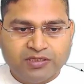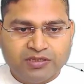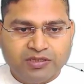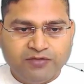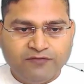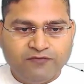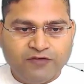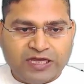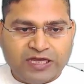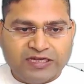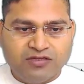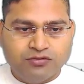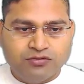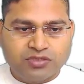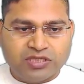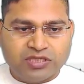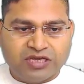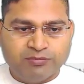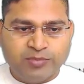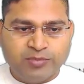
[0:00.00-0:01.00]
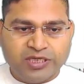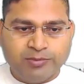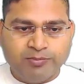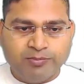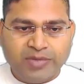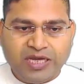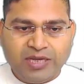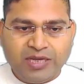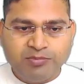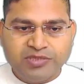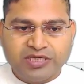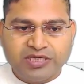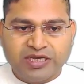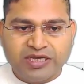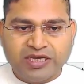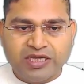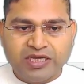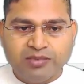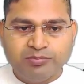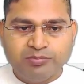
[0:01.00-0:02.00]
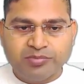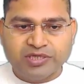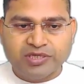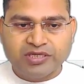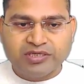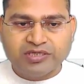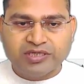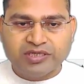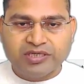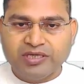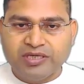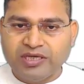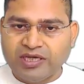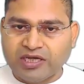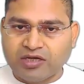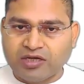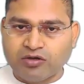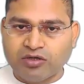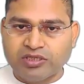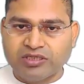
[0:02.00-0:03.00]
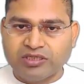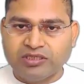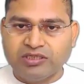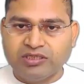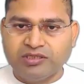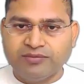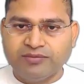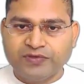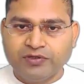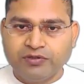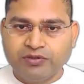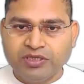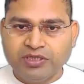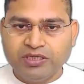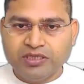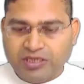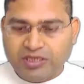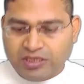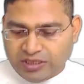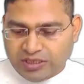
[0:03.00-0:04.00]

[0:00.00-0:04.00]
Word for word: the values have been mapped and printed accordingly. Okay.